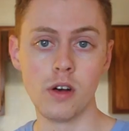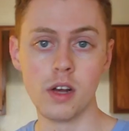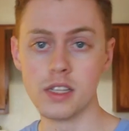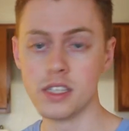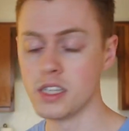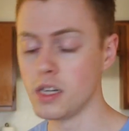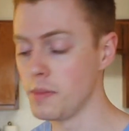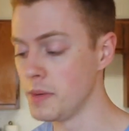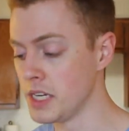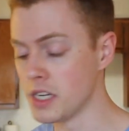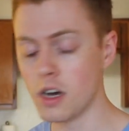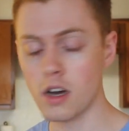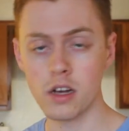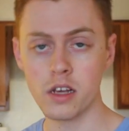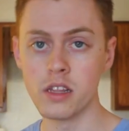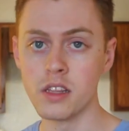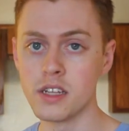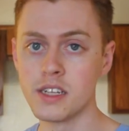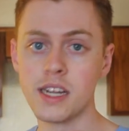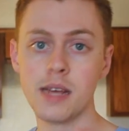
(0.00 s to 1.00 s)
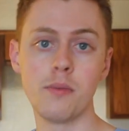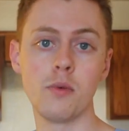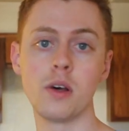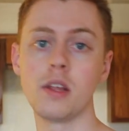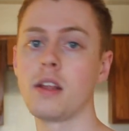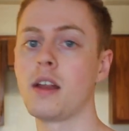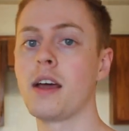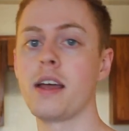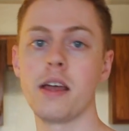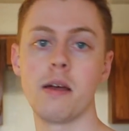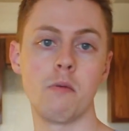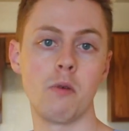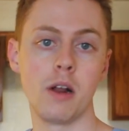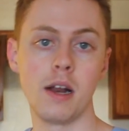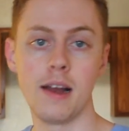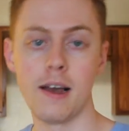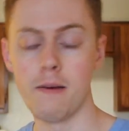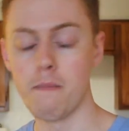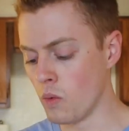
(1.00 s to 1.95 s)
I'd still be talking the same way that I am right now.